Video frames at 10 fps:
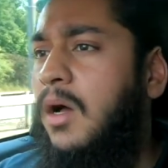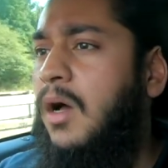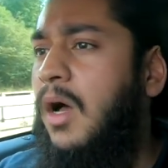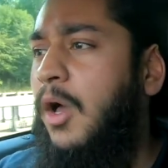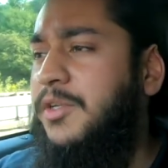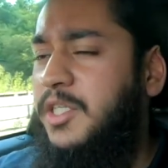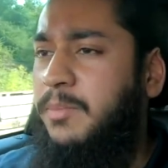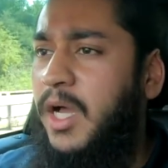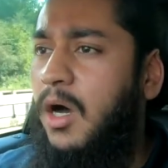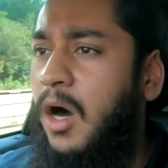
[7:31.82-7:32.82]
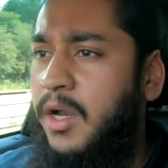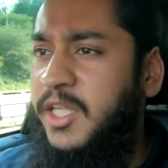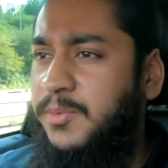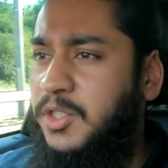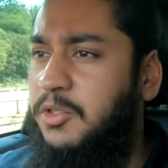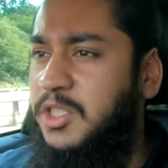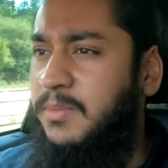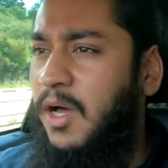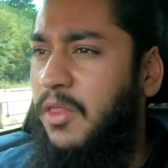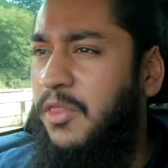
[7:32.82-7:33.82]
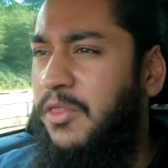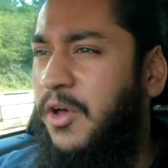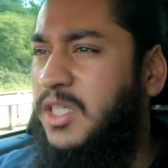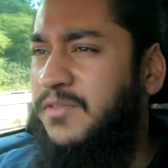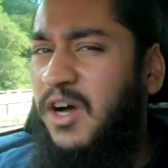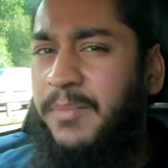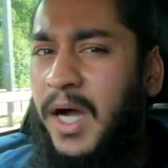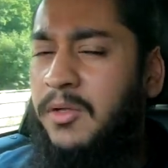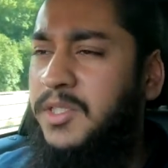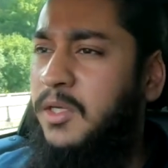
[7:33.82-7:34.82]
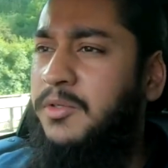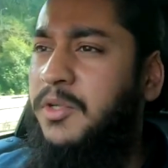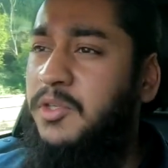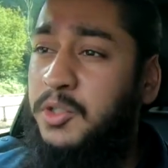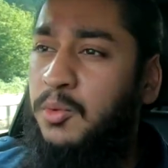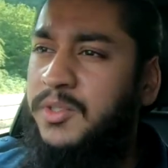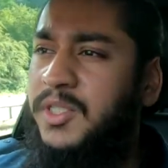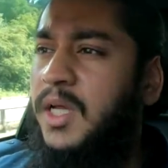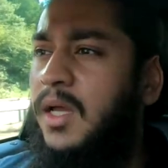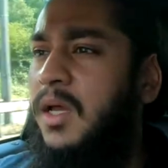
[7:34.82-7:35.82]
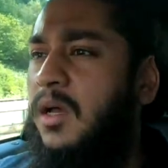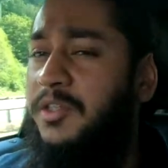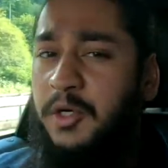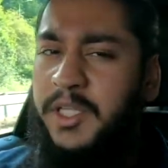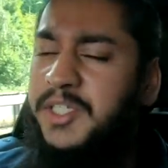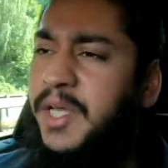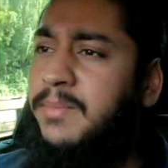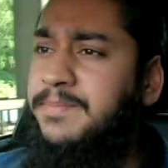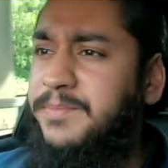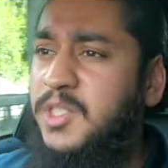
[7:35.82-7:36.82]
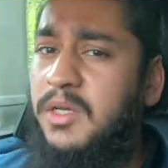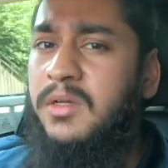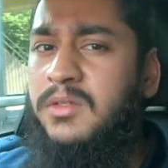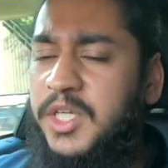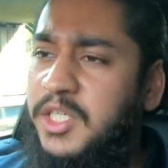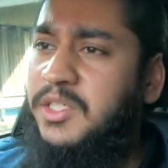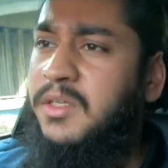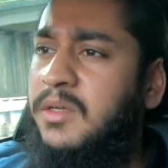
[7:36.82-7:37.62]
I also had to buy a harness, which cost about £35, and also the tools, the socket set to change the